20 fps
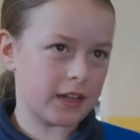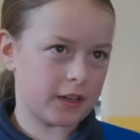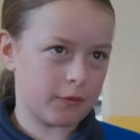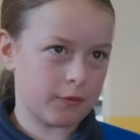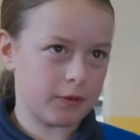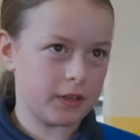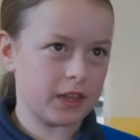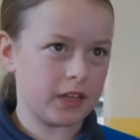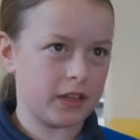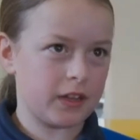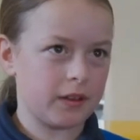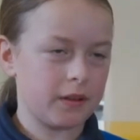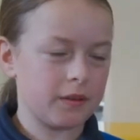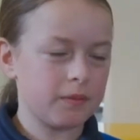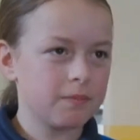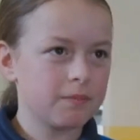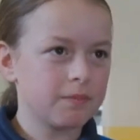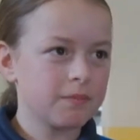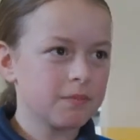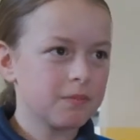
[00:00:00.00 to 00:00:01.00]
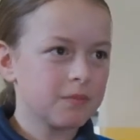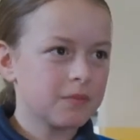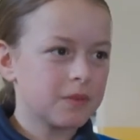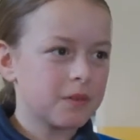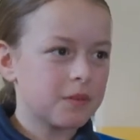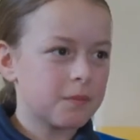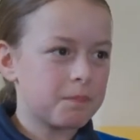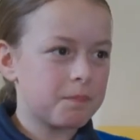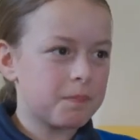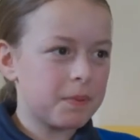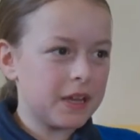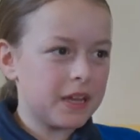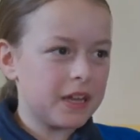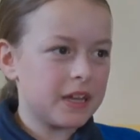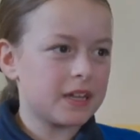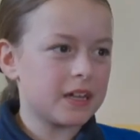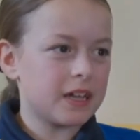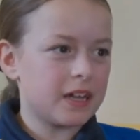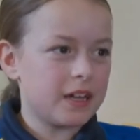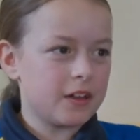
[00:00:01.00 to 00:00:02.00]
You know, they're more in control because they've
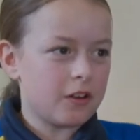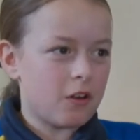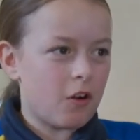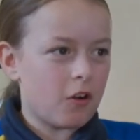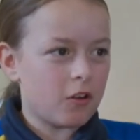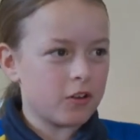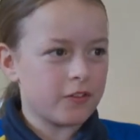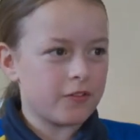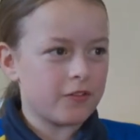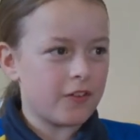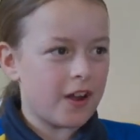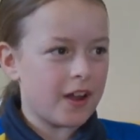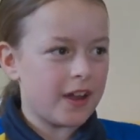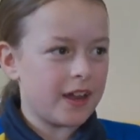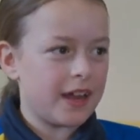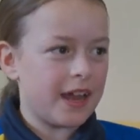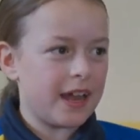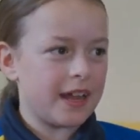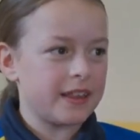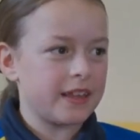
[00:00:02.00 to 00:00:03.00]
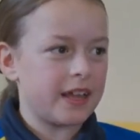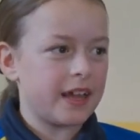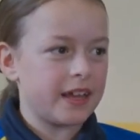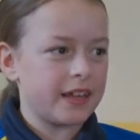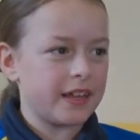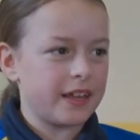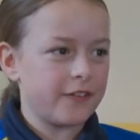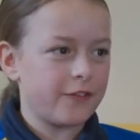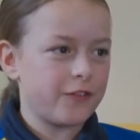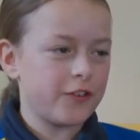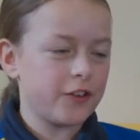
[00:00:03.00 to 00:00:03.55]
got that information and the